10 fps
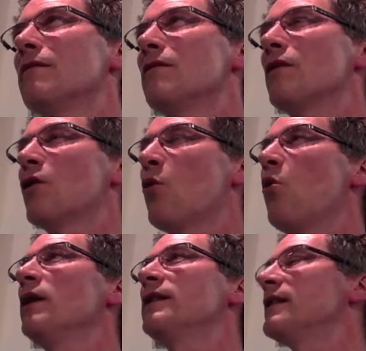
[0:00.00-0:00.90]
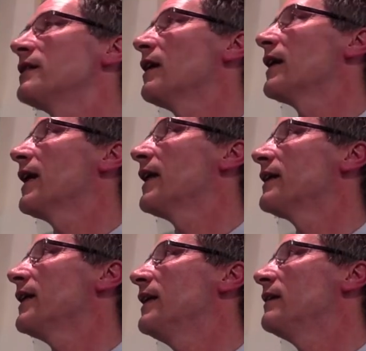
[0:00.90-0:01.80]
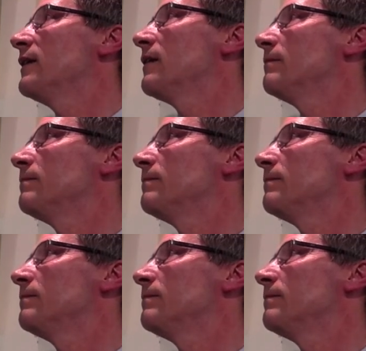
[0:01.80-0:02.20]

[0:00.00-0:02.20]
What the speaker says: the qualities that I get in